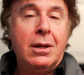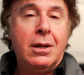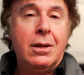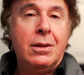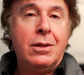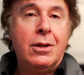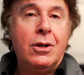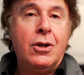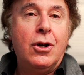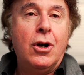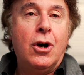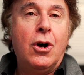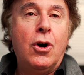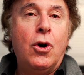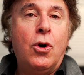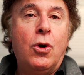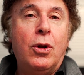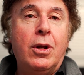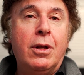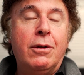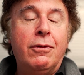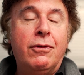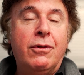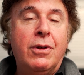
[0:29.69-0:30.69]
the
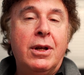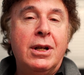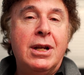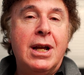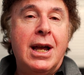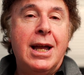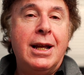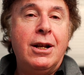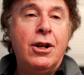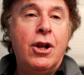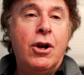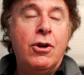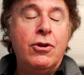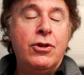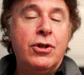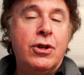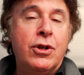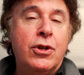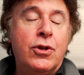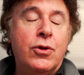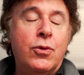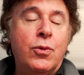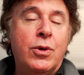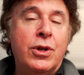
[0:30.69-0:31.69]
goal of
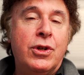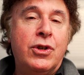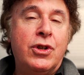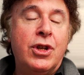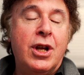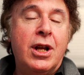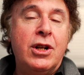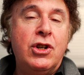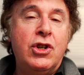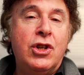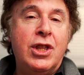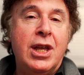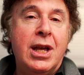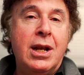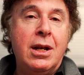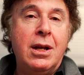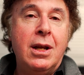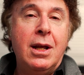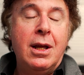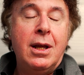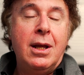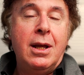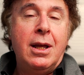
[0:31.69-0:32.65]
diagnosis was such that